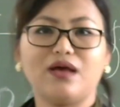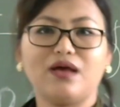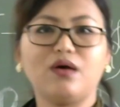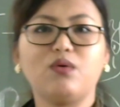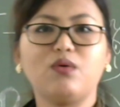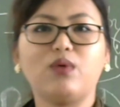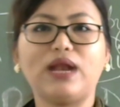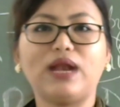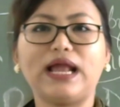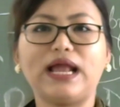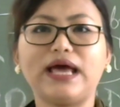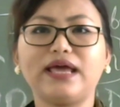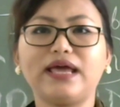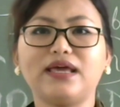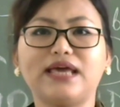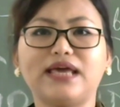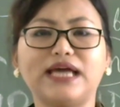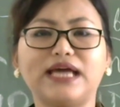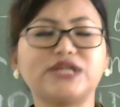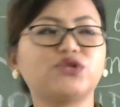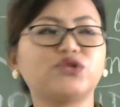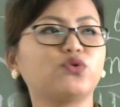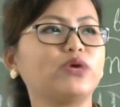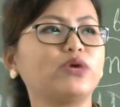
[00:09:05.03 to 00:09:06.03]
Will I
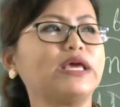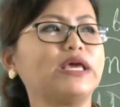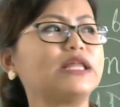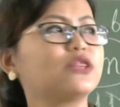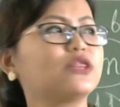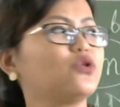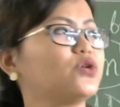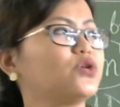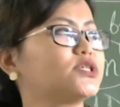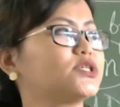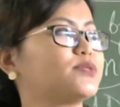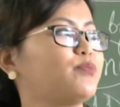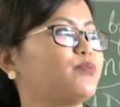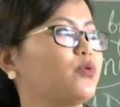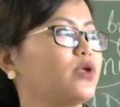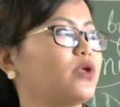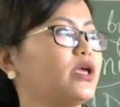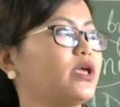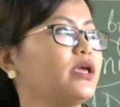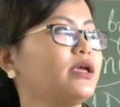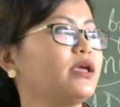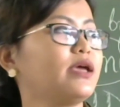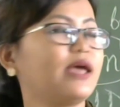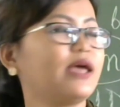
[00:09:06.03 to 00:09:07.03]
get to eat those
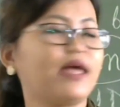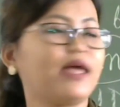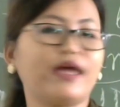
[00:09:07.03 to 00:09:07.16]
puri?